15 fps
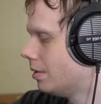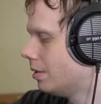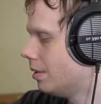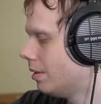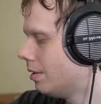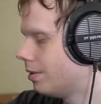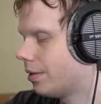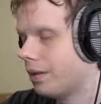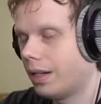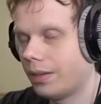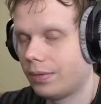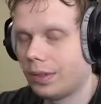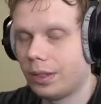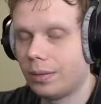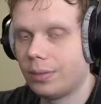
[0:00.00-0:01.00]
This you're gonna
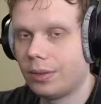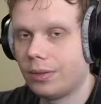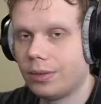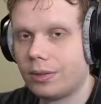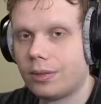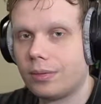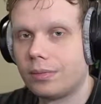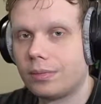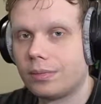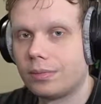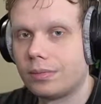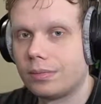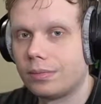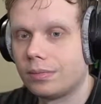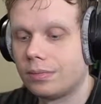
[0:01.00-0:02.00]
have typos.
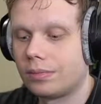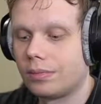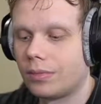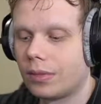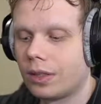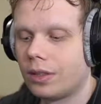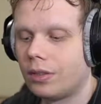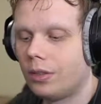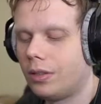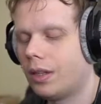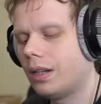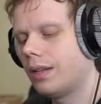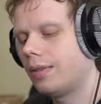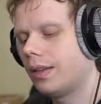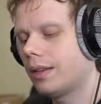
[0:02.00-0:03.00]
So you
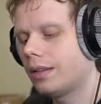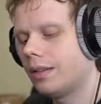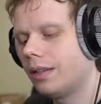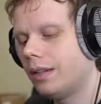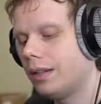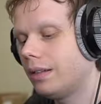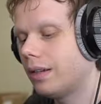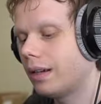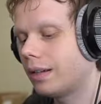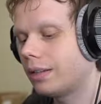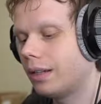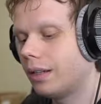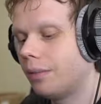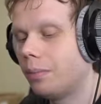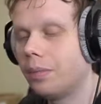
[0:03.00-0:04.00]
kind of have that clicky
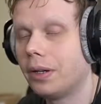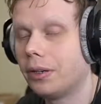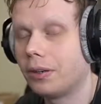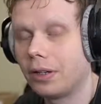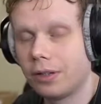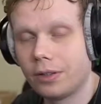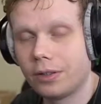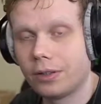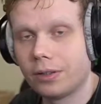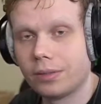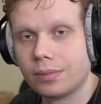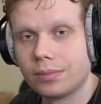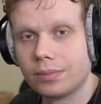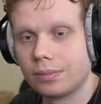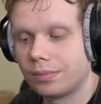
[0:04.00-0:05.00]
tactile barrier
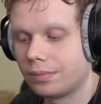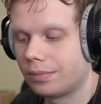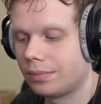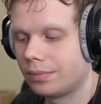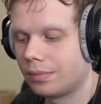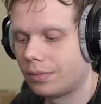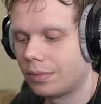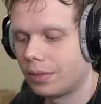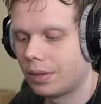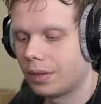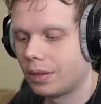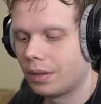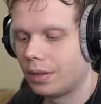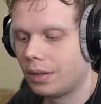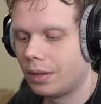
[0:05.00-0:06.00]

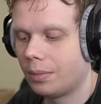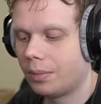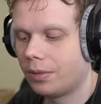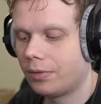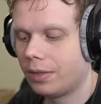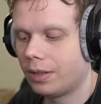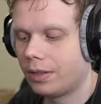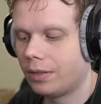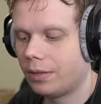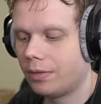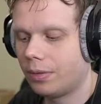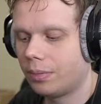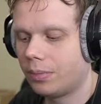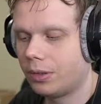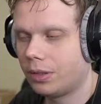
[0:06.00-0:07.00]
that prevents you
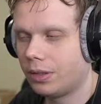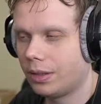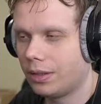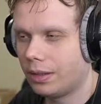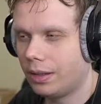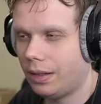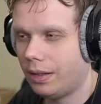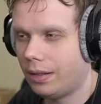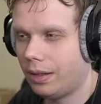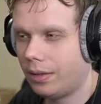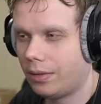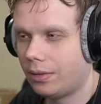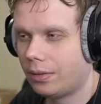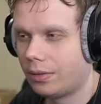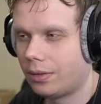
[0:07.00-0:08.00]
from pushing the key
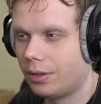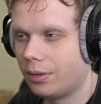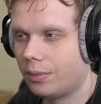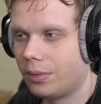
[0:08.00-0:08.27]
down too